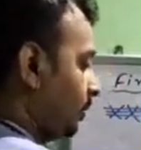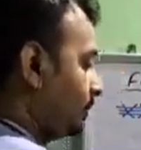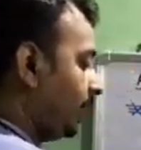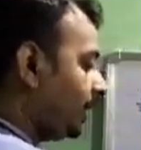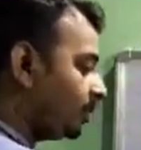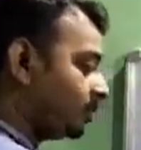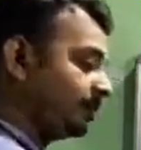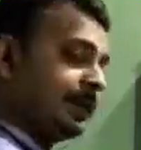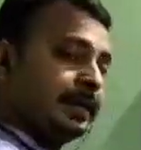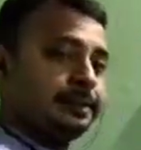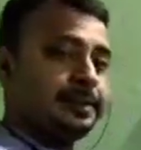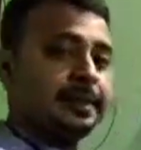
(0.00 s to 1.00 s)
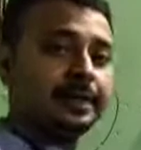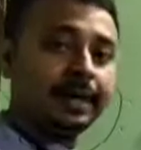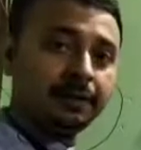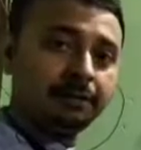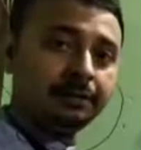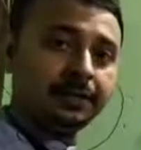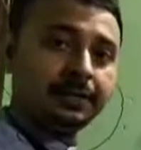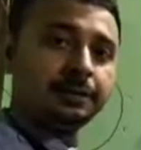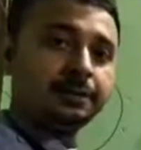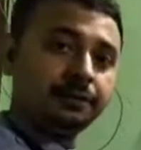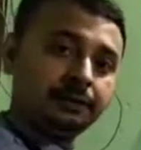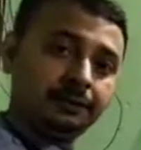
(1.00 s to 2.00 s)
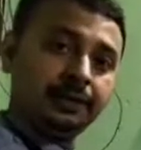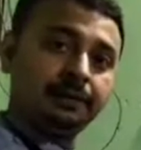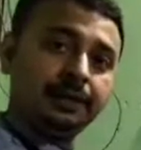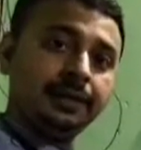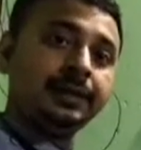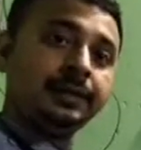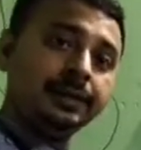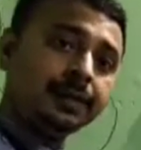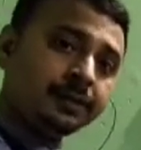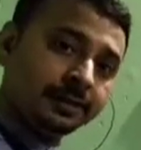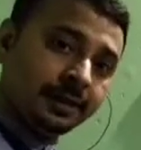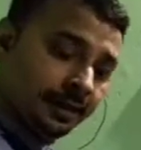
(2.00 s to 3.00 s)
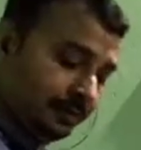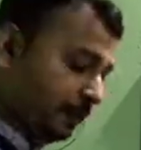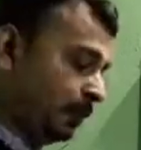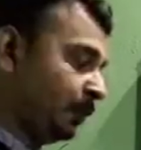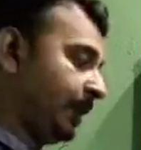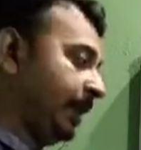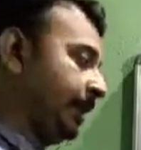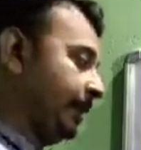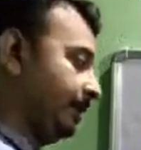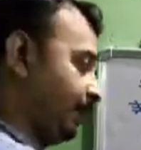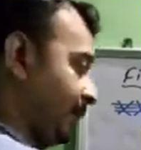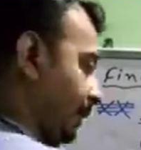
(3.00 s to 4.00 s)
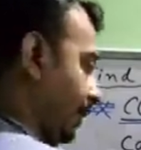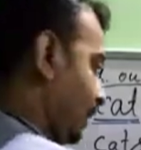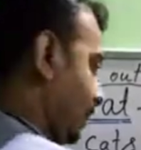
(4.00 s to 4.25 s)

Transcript: But when I say cows, it is not singular, it is plural number.